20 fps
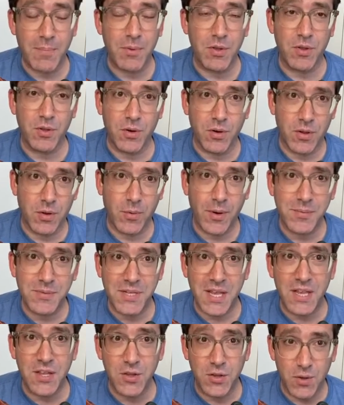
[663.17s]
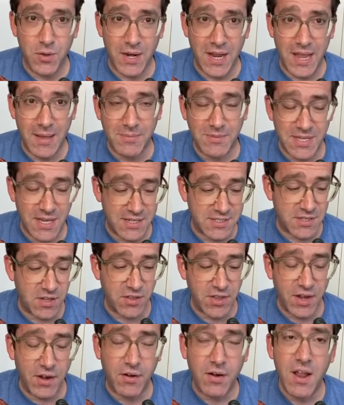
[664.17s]
You can go to their website, you can go to Amazon, it's all
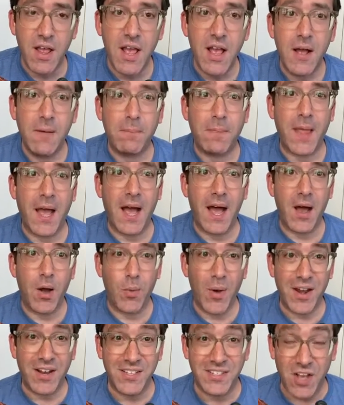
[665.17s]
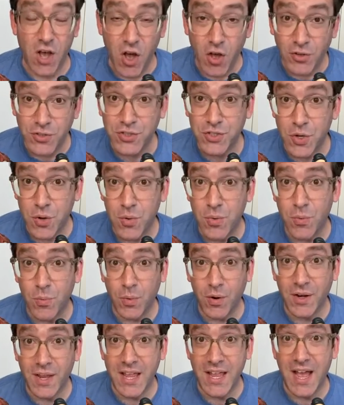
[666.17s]
there. WETA is also
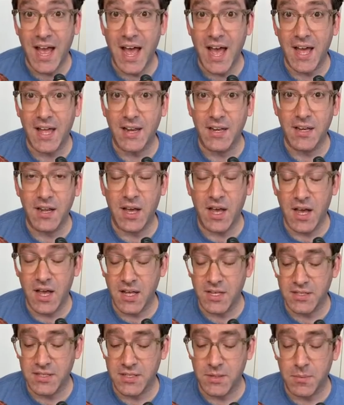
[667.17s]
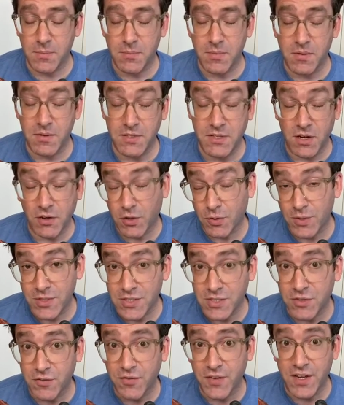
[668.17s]
working on some Dark
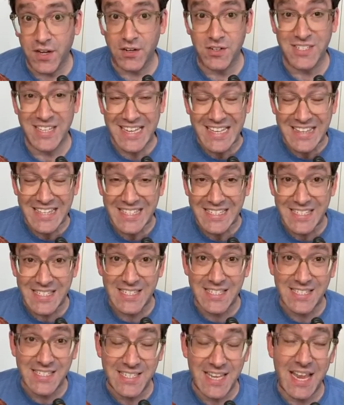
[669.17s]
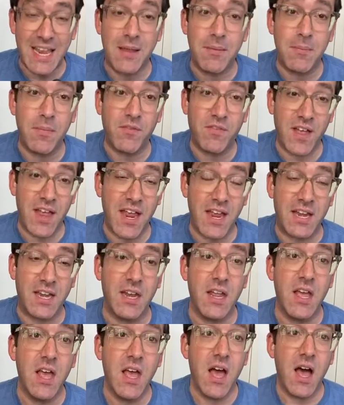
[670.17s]
Crystal figures in this same
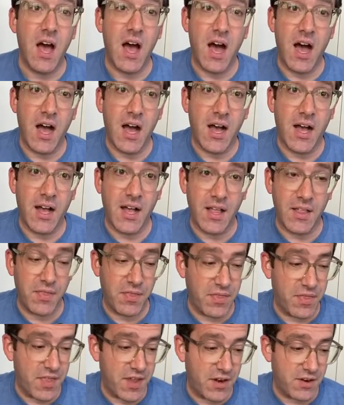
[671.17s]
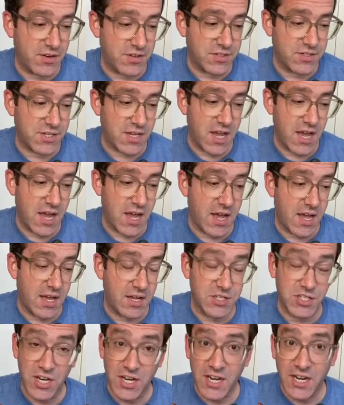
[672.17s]
vein. There's a
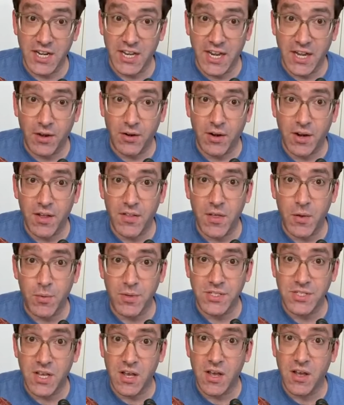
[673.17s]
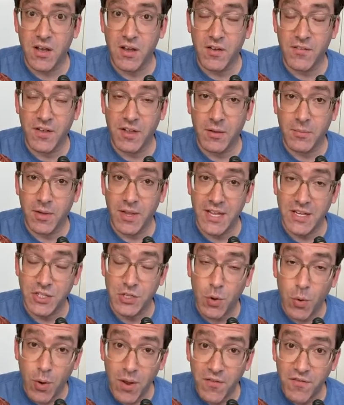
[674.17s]
Jen and Akira that we saw available at
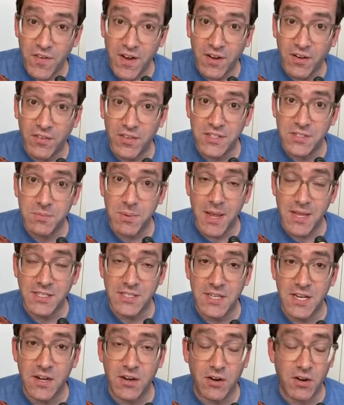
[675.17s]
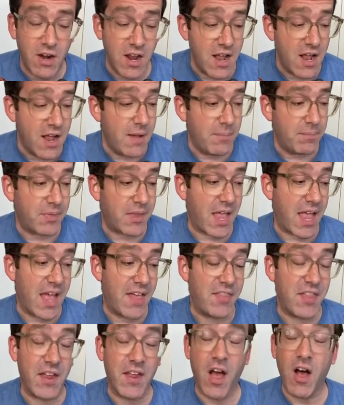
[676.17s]
Toy Fair this past year.
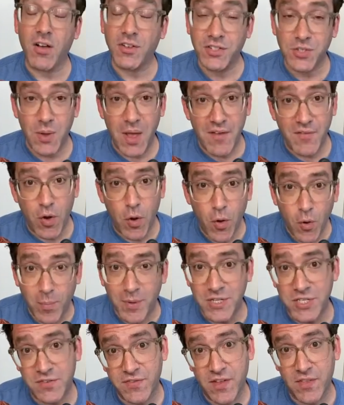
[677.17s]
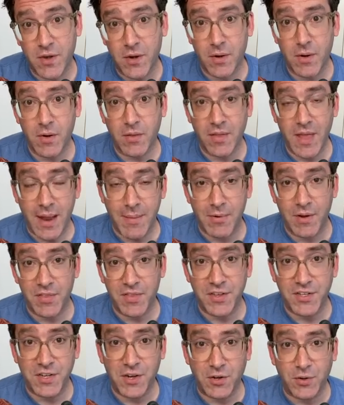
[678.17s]
And they also have a whole bunch of other Labyrinth
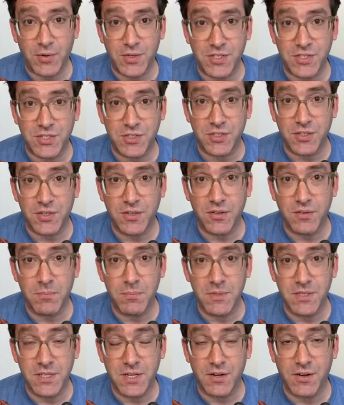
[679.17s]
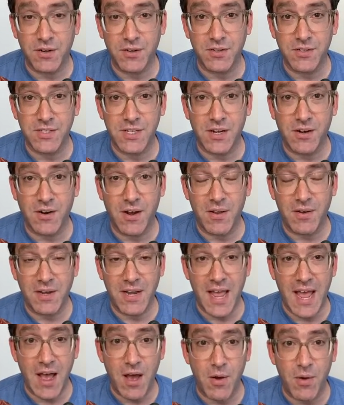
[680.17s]
and Dark Crystal materials that are out
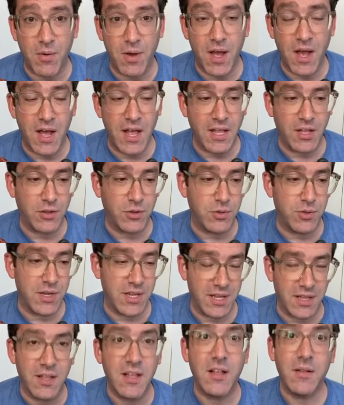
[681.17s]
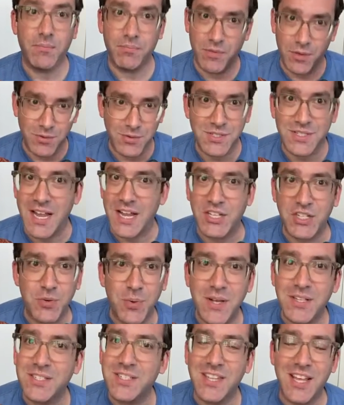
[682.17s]
now, including those
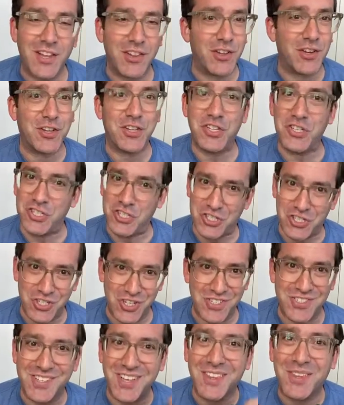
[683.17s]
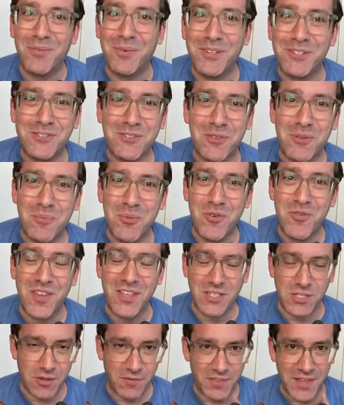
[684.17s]
statuettes that look just like the ones from the movie.
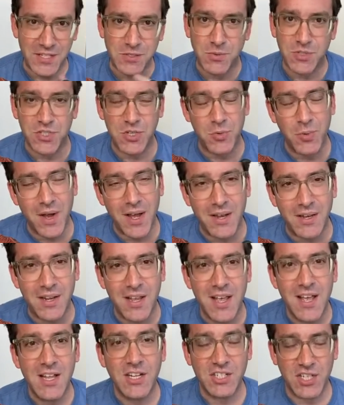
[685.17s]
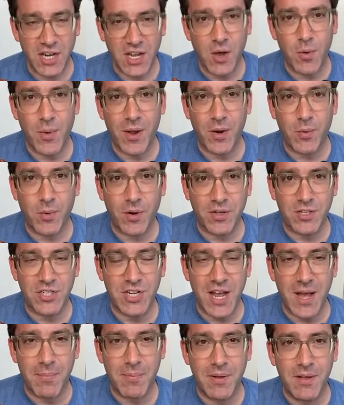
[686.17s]
So if that's what you want, check out WETA
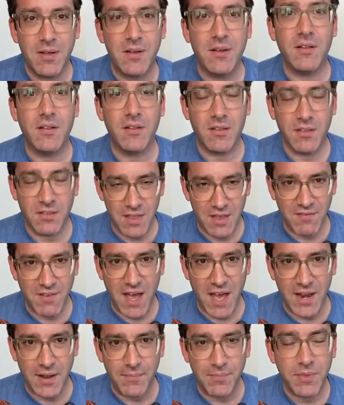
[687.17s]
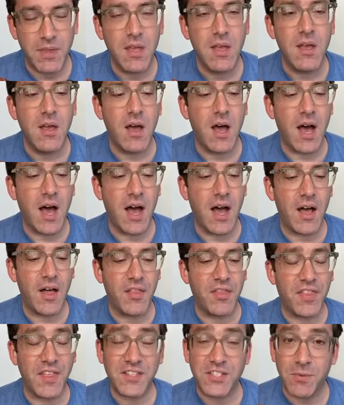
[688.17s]
Workshop. They've got
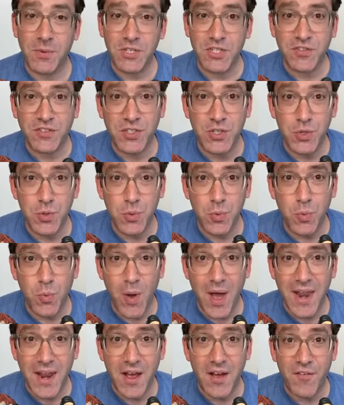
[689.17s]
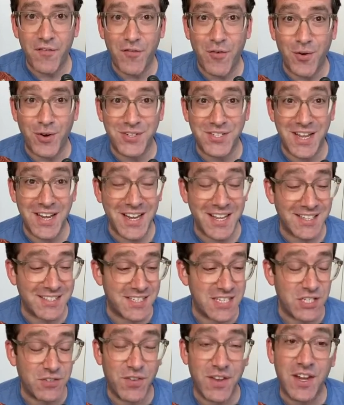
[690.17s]
it. Thanks so much to WETA for sending us
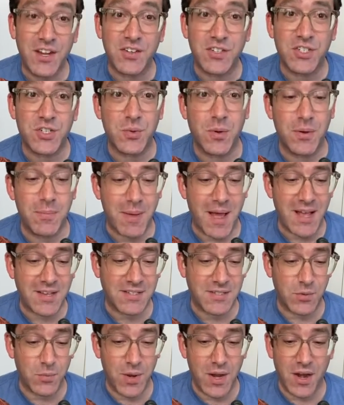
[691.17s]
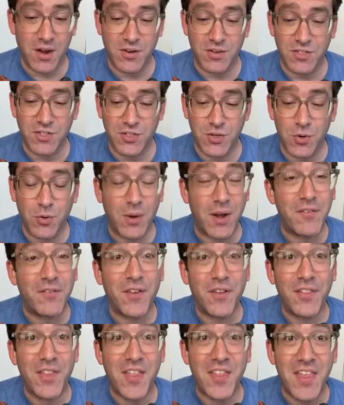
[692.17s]
these figures to unbox. We are so
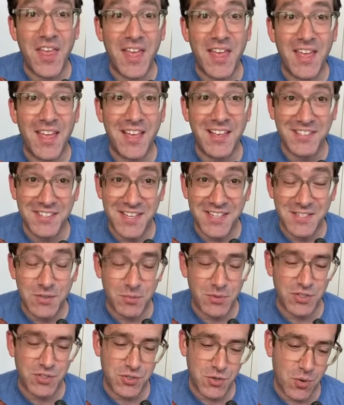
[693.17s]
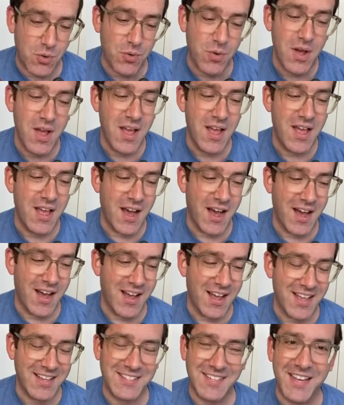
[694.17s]
grateful that they exist, and we're so
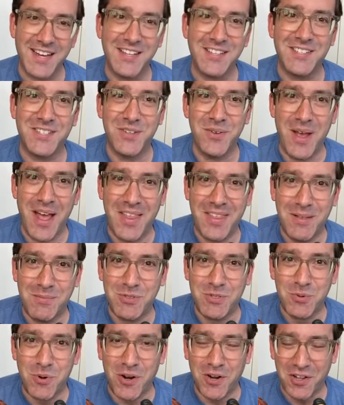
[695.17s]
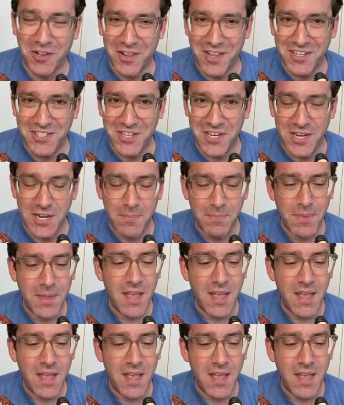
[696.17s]
excited to add them to our collection.